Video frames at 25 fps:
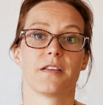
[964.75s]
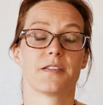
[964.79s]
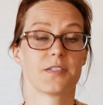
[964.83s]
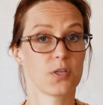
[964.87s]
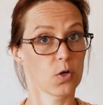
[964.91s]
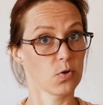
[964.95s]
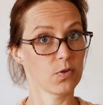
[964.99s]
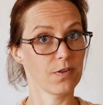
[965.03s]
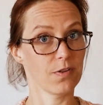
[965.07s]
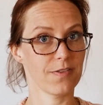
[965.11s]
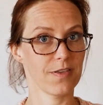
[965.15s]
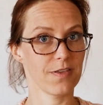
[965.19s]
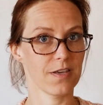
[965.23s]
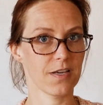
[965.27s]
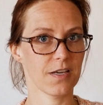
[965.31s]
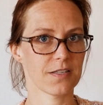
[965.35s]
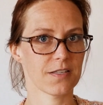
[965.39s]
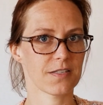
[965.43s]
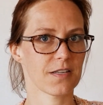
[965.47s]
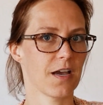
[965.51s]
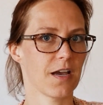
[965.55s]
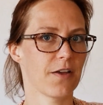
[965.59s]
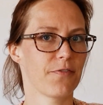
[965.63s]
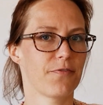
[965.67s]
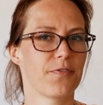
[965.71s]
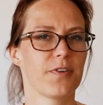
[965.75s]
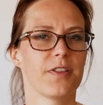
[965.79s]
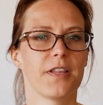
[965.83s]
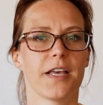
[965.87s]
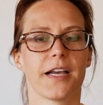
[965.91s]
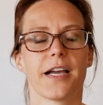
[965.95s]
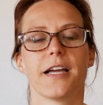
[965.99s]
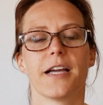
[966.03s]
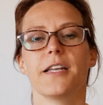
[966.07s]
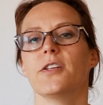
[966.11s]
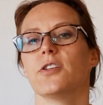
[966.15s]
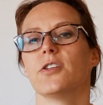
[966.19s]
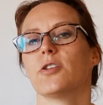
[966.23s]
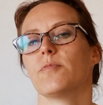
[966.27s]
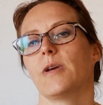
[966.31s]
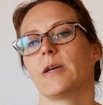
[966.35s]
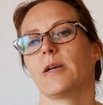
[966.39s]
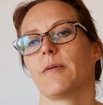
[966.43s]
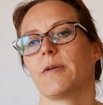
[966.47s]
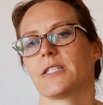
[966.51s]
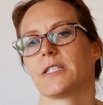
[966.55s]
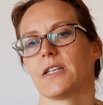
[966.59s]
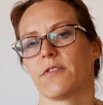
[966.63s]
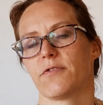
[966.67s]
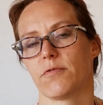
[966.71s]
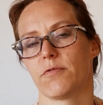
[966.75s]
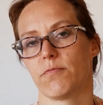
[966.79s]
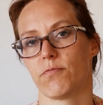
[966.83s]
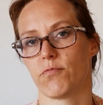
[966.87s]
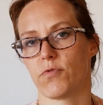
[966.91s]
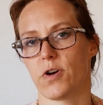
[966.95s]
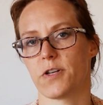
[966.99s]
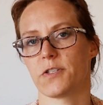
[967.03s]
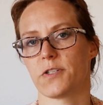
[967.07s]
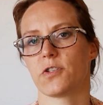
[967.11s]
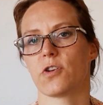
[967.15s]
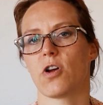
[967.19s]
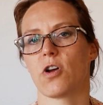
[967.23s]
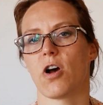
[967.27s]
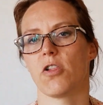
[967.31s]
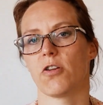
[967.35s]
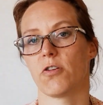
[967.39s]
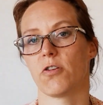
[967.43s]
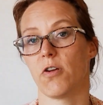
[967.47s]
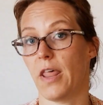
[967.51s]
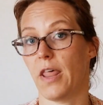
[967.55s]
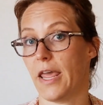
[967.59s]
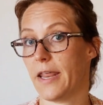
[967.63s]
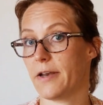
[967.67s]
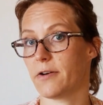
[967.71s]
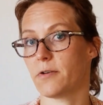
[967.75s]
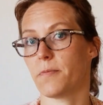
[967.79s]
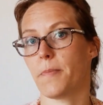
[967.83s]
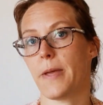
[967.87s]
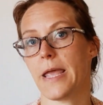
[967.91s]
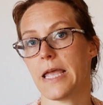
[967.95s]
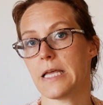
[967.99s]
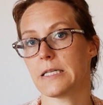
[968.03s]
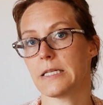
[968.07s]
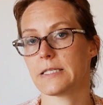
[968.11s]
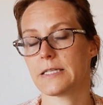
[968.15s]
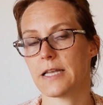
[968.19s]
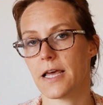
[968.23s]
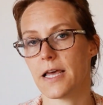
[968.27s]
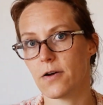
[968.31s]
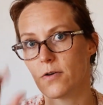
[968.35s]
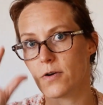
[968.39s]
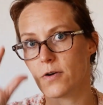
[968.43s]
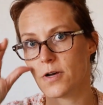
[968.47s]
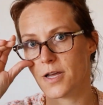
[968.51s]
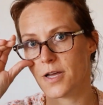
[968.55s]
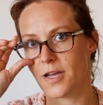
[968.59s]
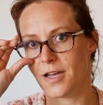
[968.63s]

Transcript: The only thing is, I feel like I need to make myself some rust color lander pants now,